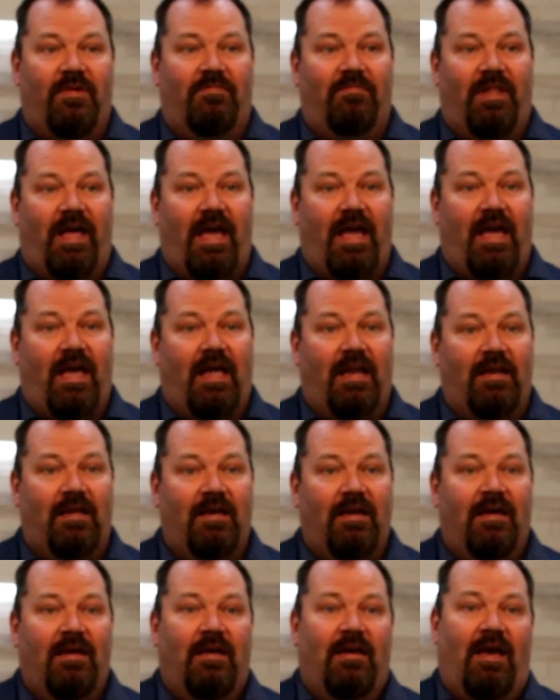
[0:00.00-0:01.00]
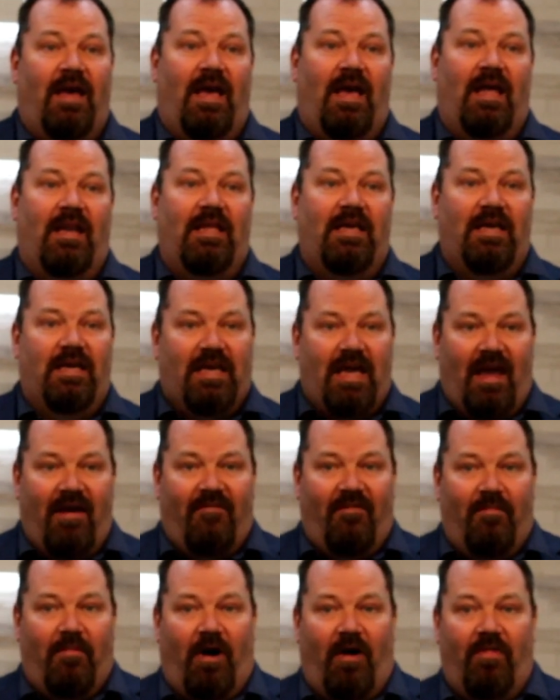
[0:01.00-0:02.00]
some land and he
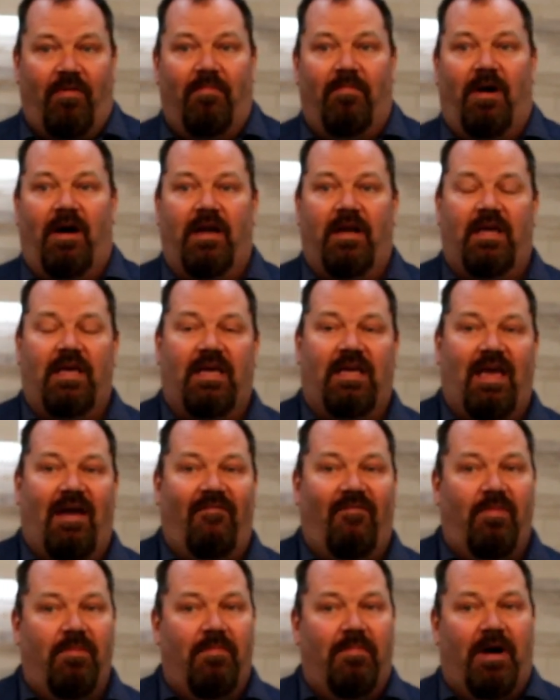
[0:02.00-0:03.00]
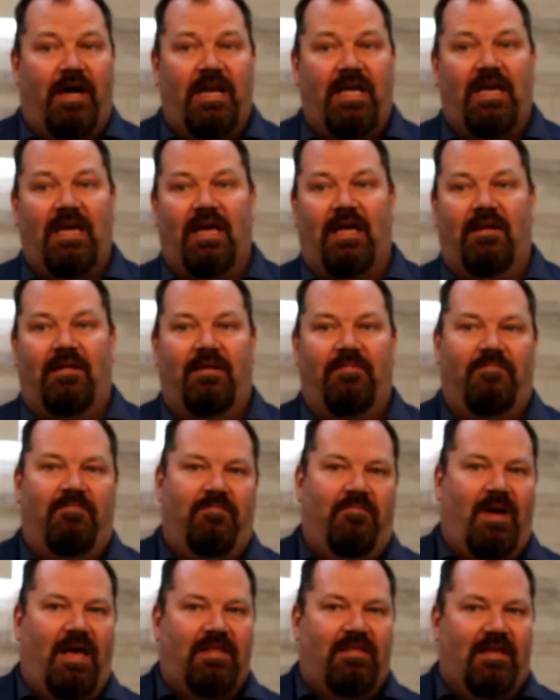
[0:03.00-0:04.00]
gave them all the money. He gave them the money
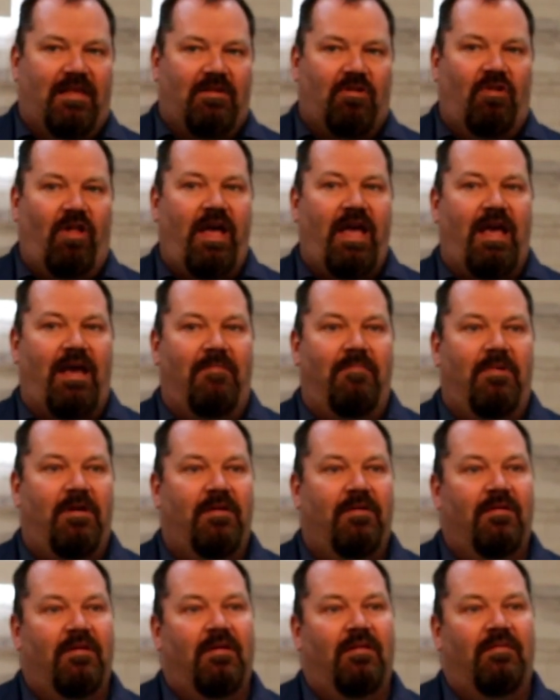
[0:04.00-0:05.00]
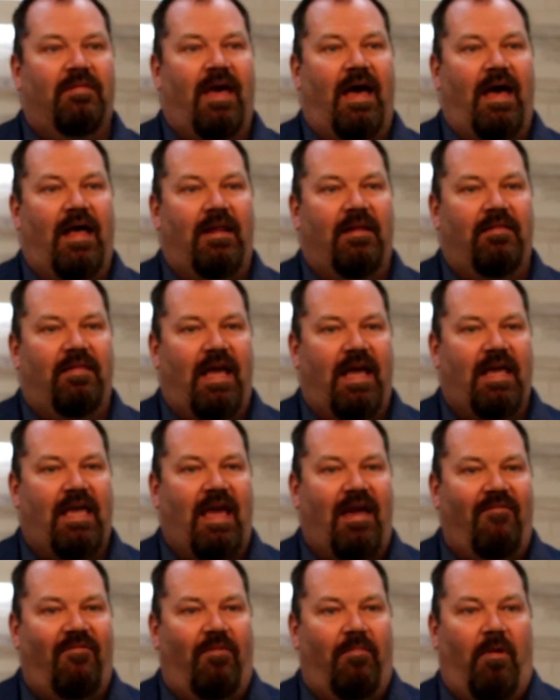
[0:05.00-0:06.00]
and made this claim that they
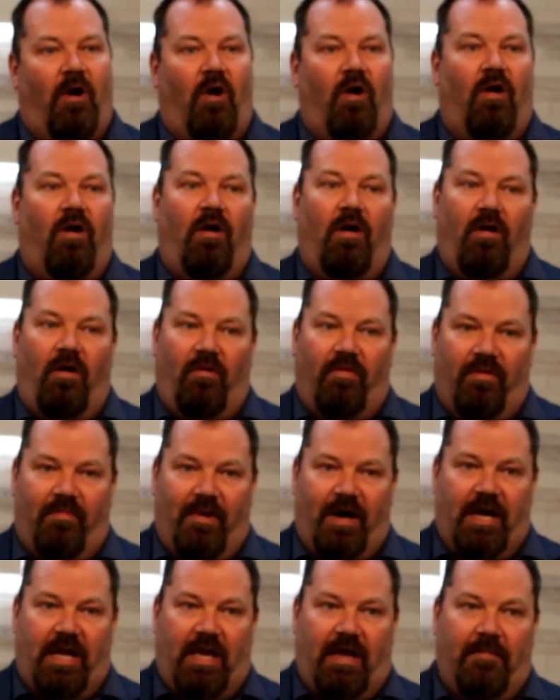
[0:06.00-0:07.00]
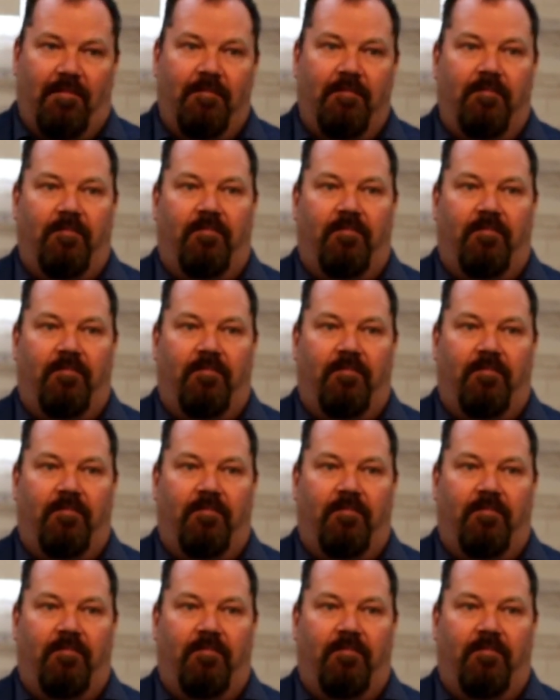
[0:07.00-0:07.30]
gave him all the money.